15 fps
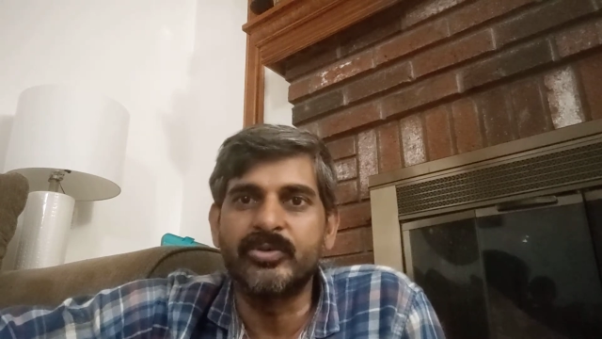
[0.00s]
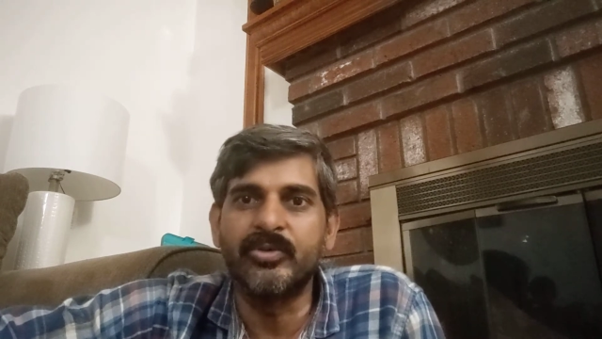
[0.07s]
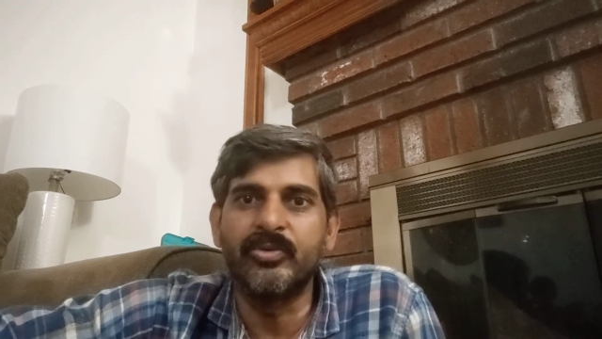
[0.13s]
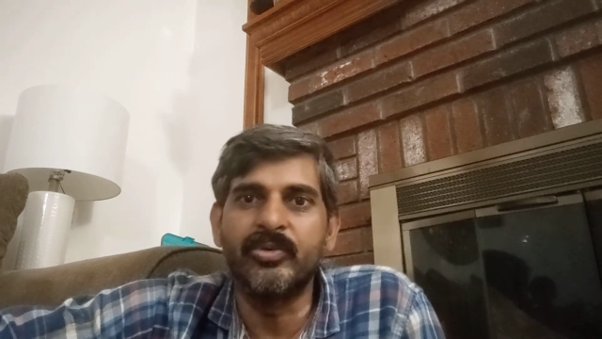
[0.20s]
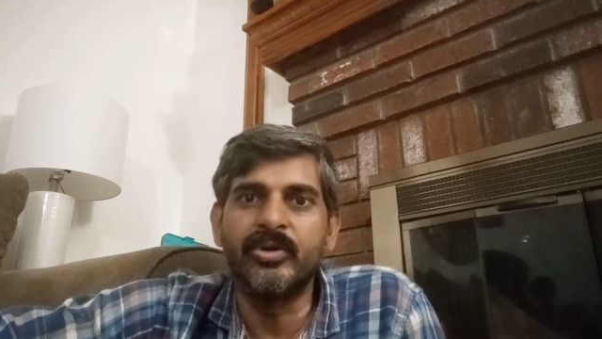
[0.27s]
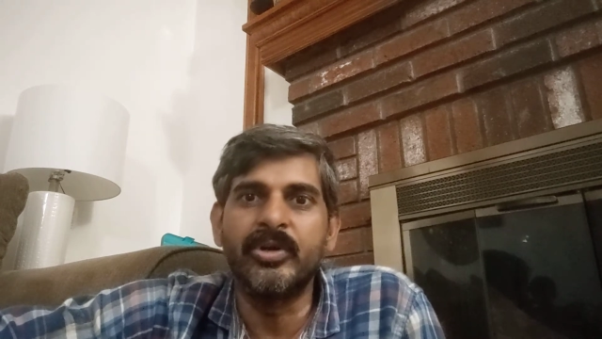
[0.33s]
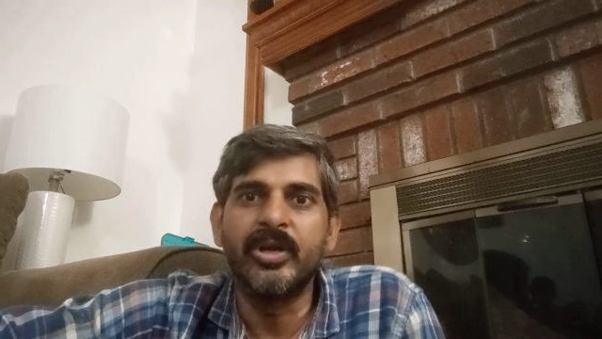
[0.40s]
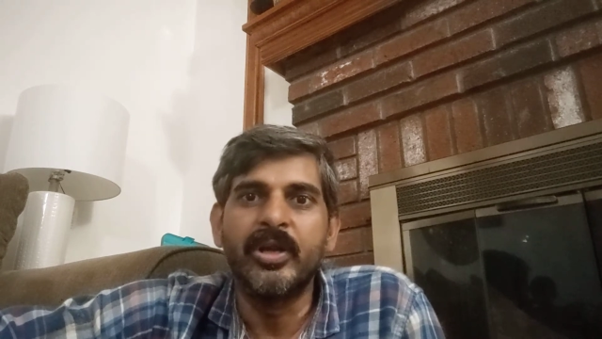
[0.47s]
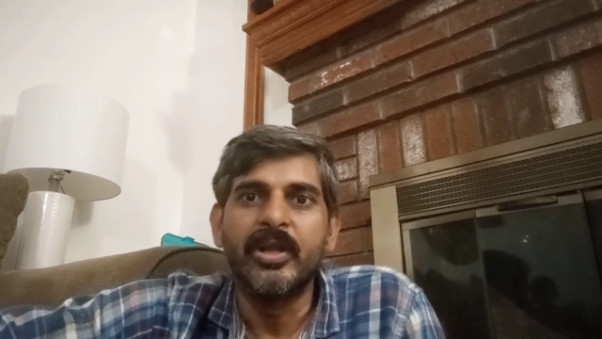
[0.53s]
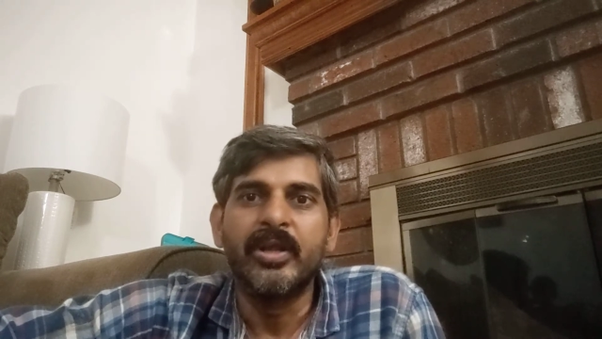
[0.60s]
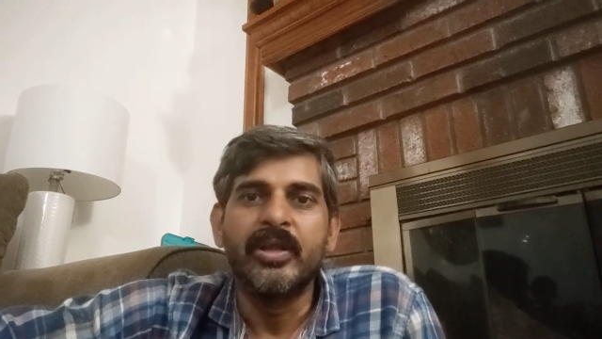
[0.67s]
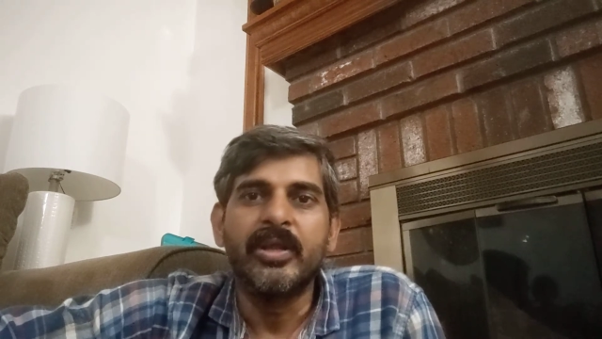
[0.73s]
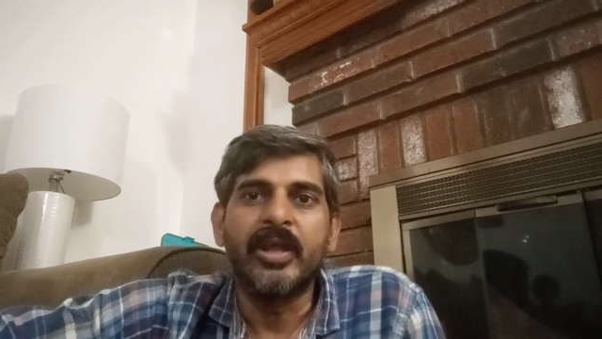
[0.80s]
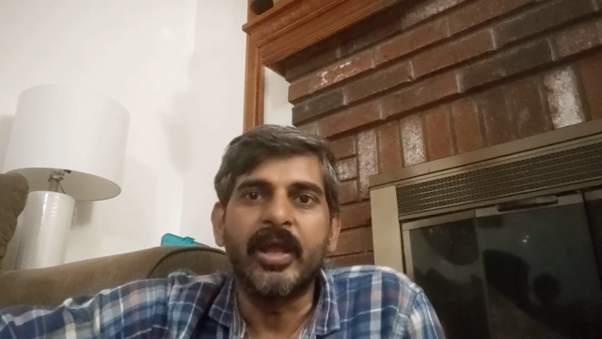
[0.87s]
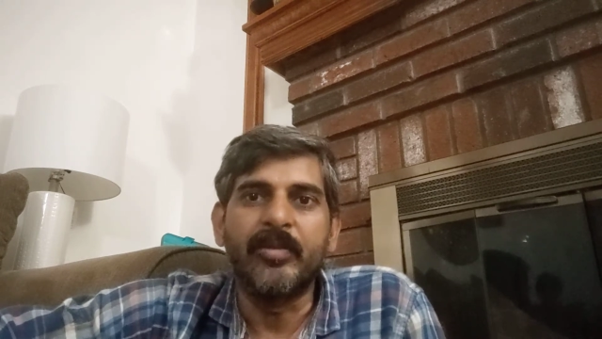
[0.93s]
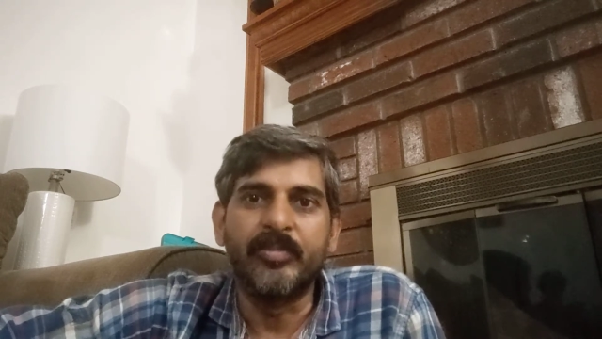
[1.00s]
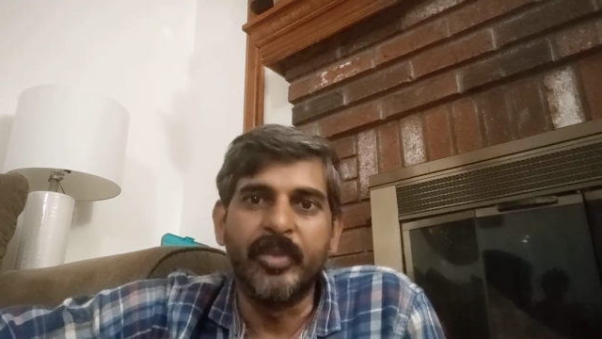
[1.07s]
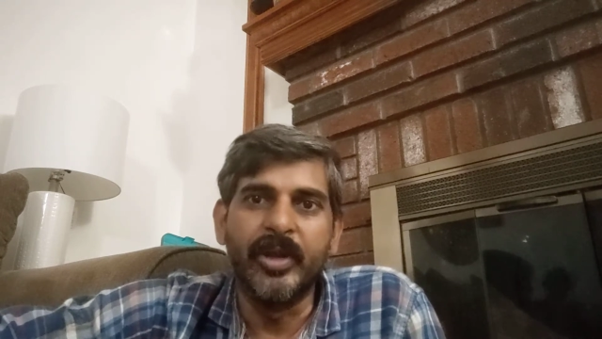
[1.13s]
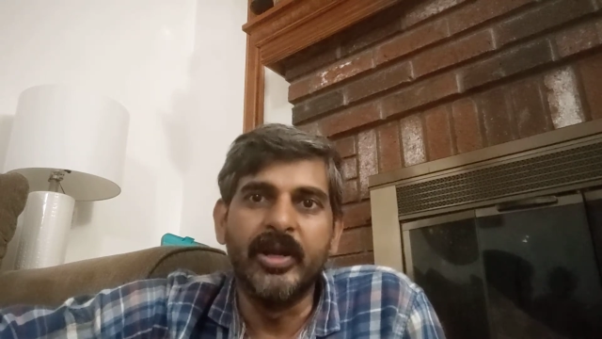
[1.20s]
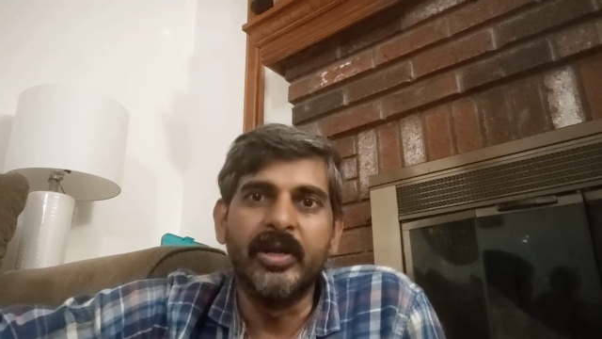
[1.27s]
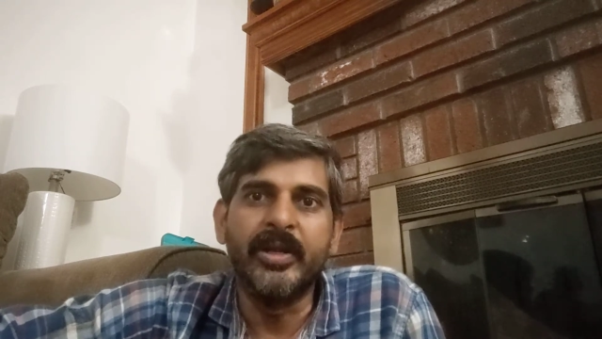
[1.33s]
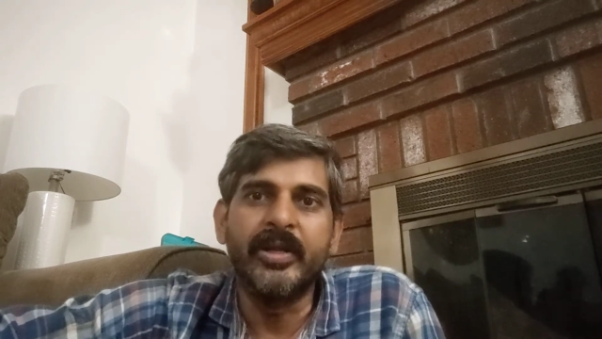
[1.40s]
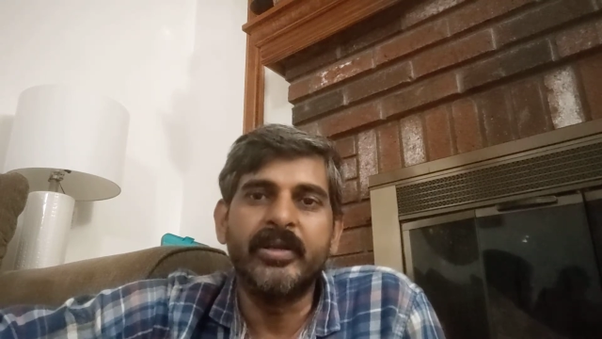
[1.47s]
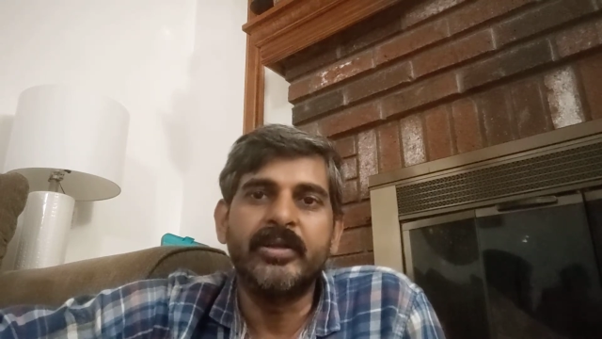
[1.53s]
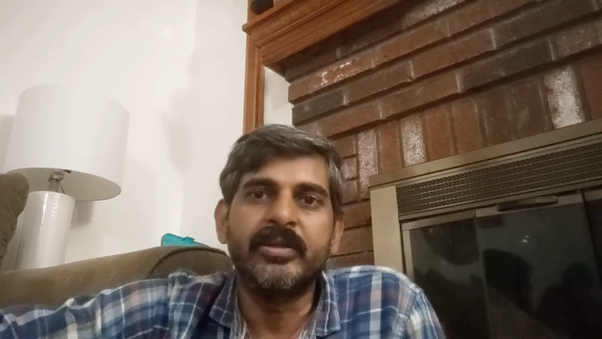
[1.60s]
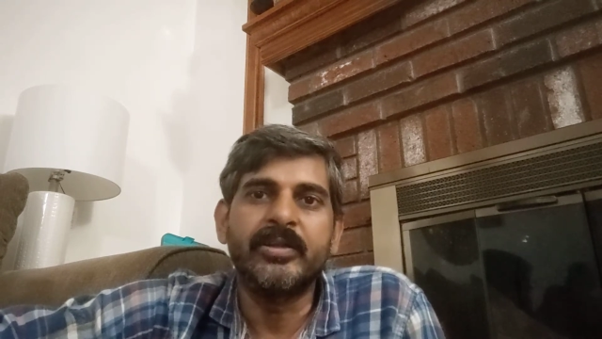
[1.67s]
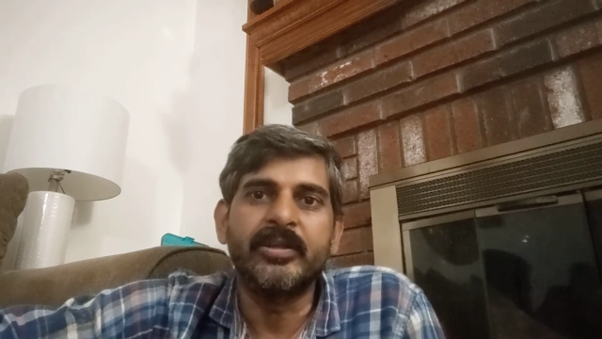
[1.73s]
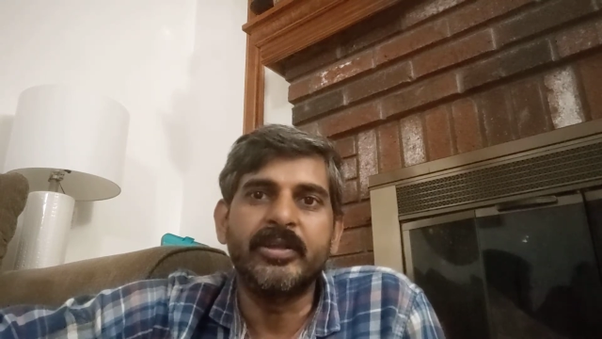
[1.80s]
code and build it.